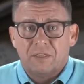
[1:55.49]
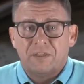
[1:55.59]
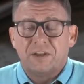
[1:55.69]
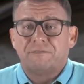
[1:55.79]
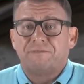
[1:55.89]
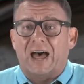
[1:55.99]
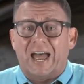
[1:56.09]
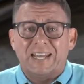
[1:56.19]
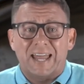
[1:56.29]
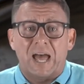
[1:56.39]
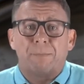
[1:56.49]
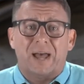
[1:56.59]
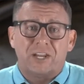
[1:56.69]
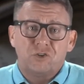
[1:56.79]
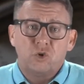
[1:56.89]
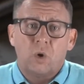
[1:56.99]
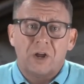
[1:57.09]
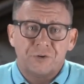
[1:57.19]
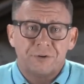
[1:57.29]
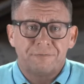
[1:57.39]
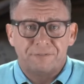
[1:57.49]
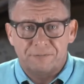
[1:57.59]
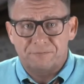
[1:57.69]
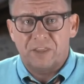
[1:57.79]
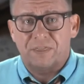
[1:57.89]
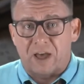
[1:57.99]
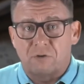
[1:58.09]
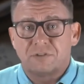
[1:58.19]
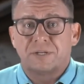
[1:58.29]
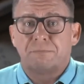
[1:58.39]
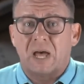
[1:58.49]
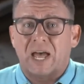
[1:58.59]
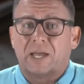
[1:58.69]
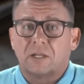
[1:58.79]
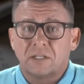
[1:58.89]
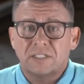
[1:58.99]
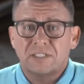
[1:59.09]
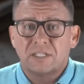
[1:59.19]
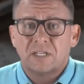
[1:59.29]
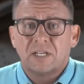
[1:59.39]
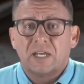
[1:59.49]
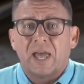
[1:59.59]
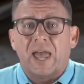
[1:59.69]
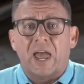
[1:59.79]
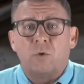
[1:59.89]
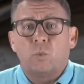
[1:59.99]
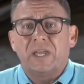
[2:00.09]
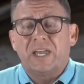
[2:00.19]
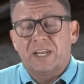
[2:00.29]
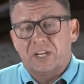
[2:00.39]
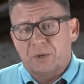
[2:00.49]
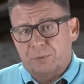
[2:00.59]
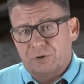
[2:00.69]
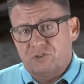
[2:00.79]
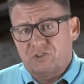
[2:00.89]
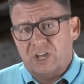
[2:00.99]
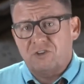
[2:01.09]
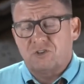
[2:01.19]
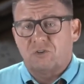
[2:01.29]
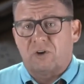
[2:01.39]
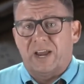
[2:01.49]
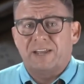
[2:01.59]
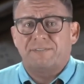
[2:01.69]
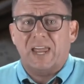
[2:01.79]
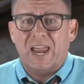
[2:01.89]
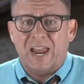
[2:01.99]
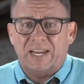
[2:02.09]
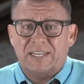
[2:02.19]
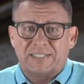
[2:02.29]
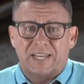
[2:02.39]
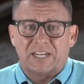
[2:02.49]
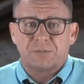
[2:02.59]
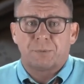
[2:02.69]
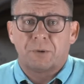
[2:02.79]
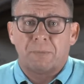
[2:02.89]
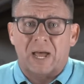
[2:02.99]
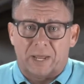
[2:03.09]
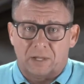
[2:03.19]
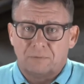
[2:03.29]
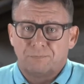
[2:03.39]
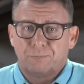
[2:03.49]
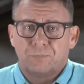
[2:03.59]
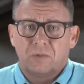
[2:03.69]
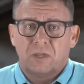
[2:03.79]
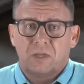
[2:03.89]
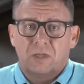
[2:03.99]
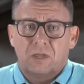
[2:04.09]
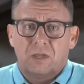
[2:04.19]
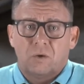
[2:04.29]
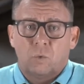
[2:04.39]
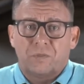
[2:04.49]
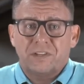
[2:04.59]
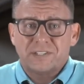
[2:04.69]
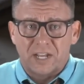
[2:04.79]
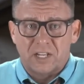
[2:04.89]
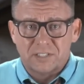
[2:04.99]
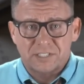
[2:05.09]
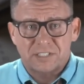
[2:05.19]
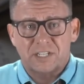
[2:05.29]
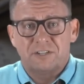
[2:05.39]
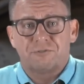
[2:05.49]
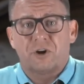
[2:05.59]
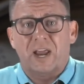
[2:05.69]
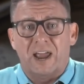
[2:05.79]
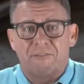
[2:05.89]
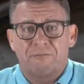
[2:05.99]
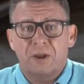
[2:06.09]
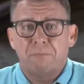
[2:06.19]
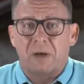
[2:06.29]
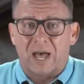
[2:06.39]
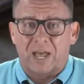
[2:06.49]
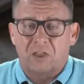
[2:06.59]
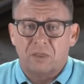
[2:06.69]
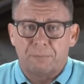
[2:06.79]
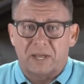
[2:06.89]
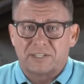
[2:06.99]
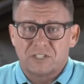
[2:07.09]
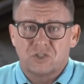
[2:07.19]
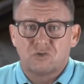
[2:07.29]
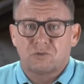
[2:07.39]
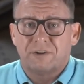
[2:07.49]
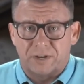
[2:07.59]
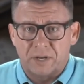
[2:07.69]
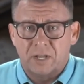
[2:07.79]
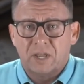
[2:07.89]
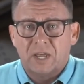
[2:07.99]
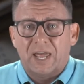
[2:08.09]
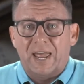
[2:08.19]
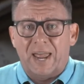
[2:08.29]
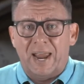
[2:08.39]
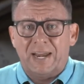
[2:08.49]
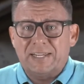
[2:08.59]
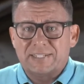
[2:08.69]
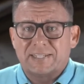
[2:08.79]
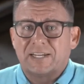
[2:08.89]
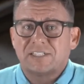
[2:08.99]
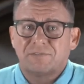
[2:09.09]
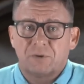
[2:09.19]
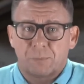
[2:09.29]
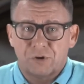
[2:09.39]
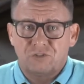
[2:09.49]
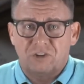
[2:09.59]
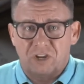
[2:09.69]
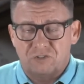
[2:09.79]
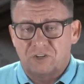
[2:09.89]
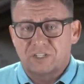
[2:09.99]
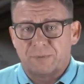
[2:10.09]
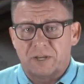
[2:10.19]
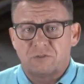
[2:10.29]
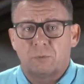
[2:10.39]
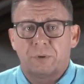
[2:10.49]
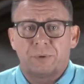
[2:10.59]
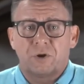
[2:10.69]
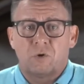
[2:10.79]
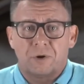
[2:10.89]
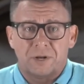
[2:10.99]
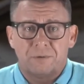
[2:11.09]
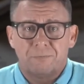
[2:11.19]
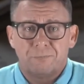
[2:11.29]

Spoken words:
Then divide that by 250,000 miles, and we get a depreciation rate of 80 cents mile. What this tells us is for every mile the bus is driven, 80 cents of depreciation expense will be recorded.